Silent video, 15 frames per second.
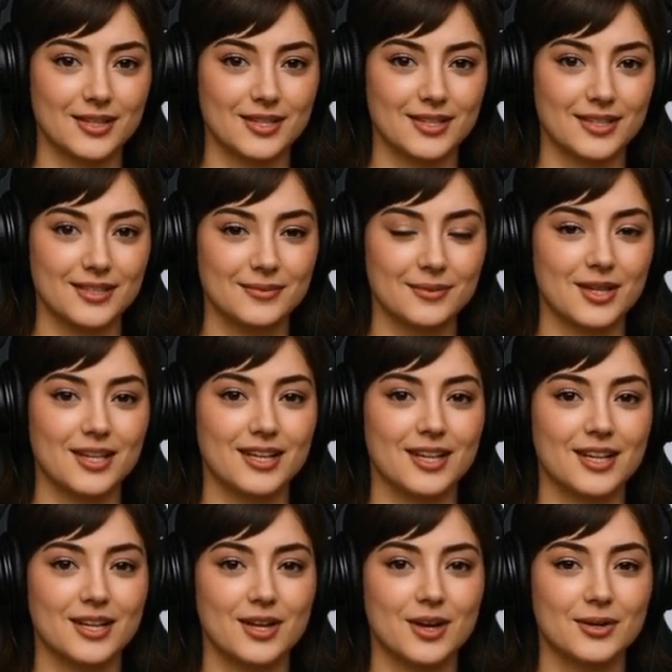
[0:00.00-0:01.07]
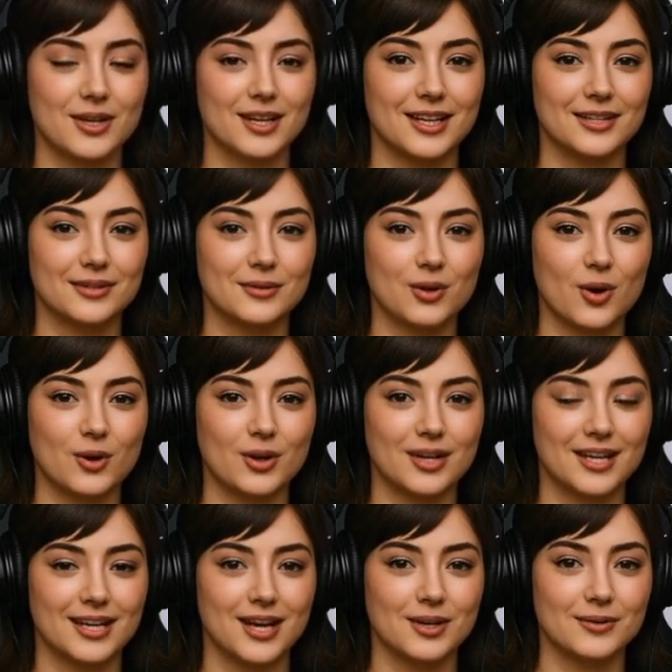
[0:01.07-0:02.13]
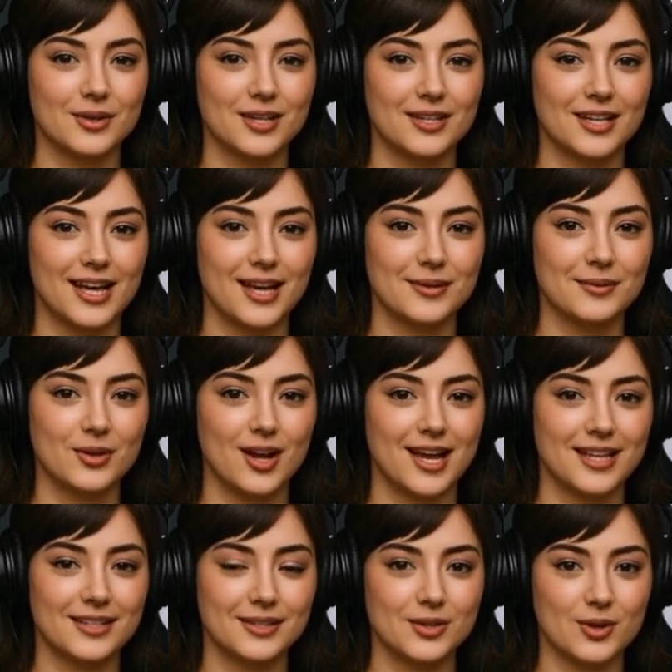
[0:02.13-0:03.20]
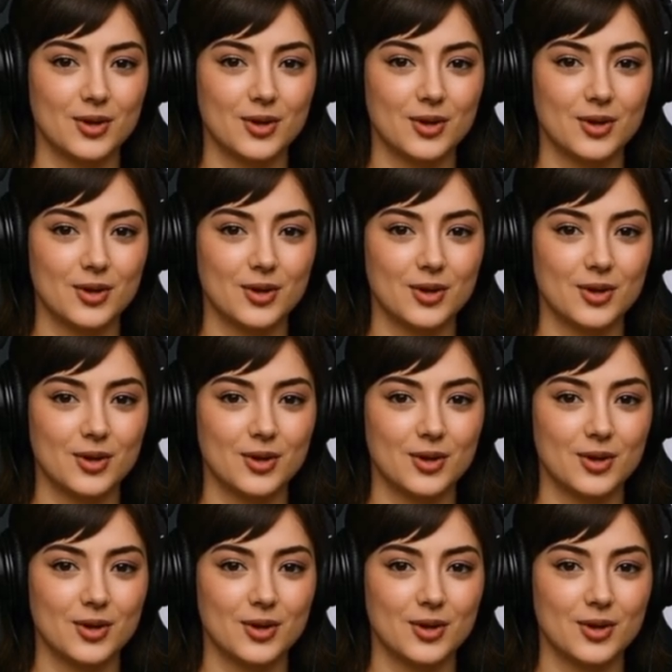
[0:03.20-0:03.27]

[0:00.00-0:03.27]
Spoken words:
This is particularly useful when the output is complex